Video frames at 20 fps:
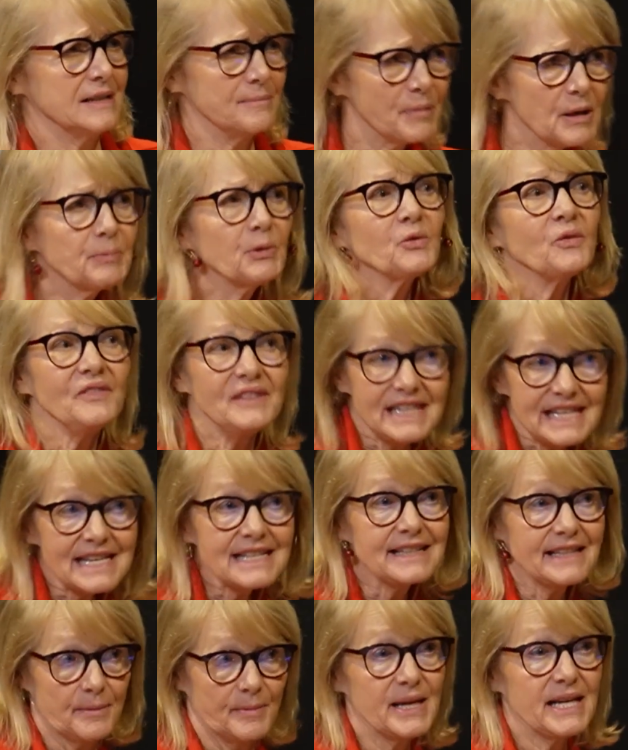People
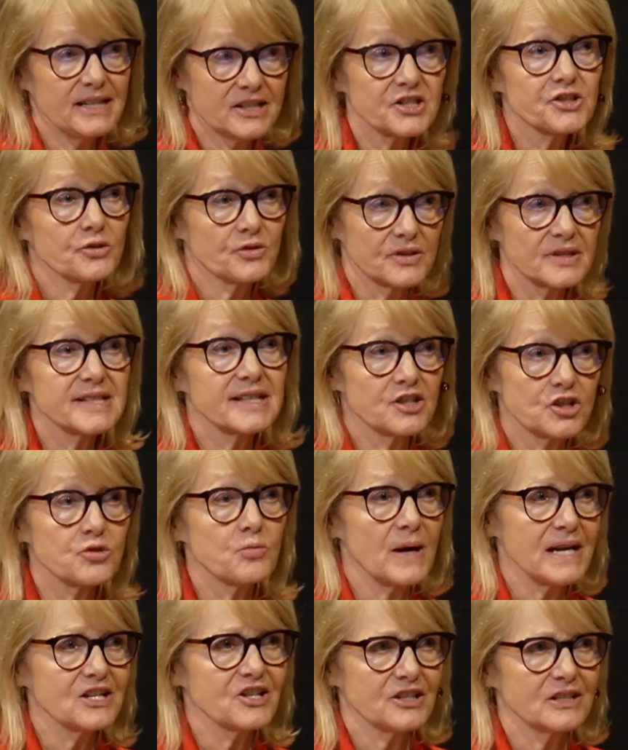need them in certain
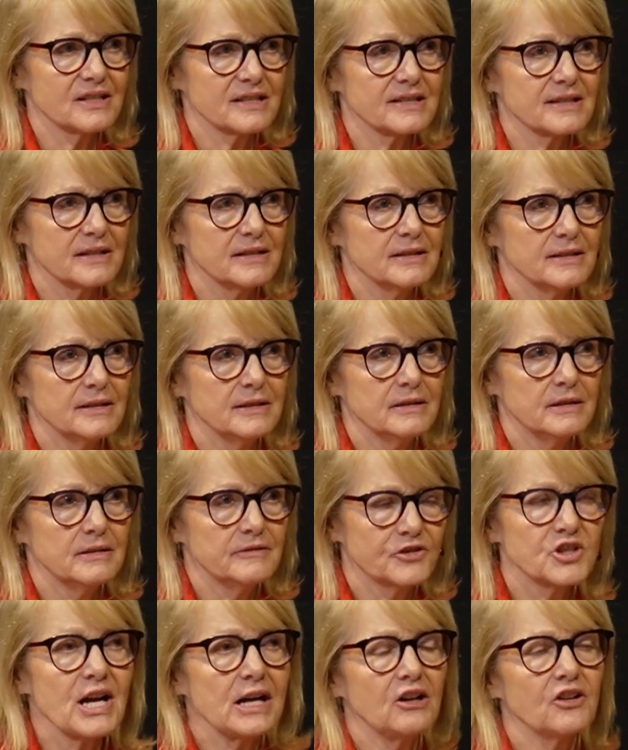situations
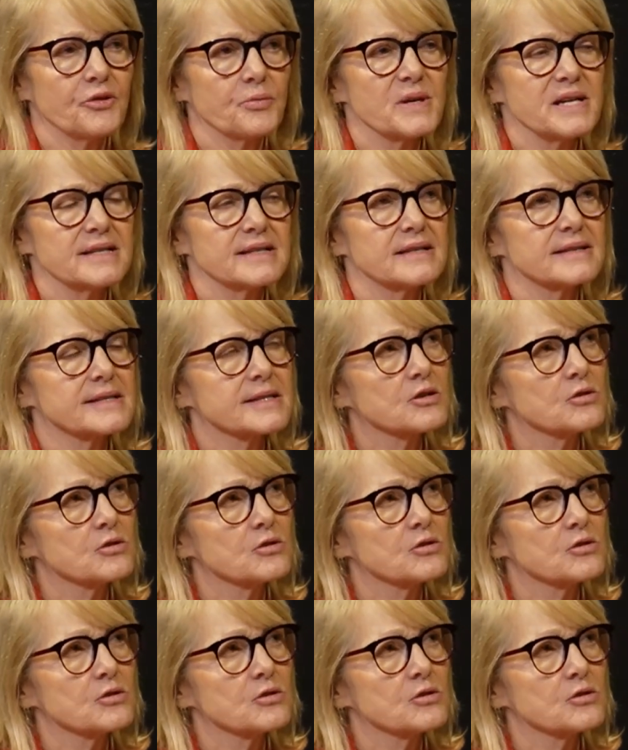for health reasons.